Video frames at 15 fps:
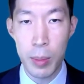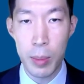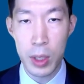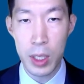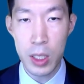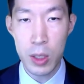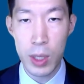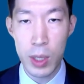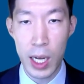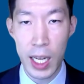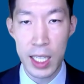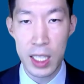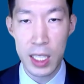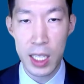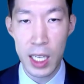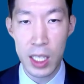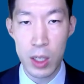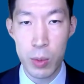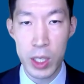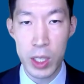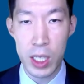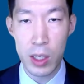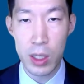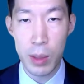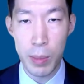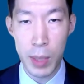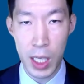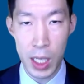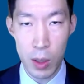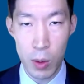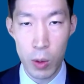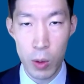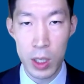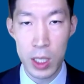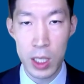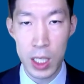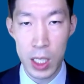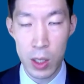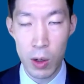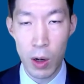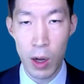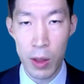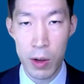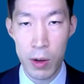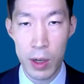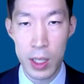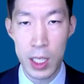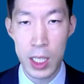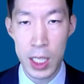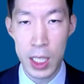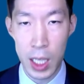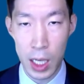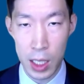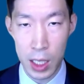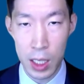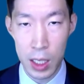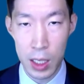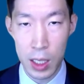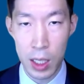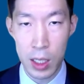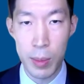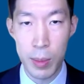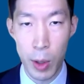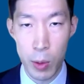please do not hesitate to reach out to me or the senior author on this study, Dr.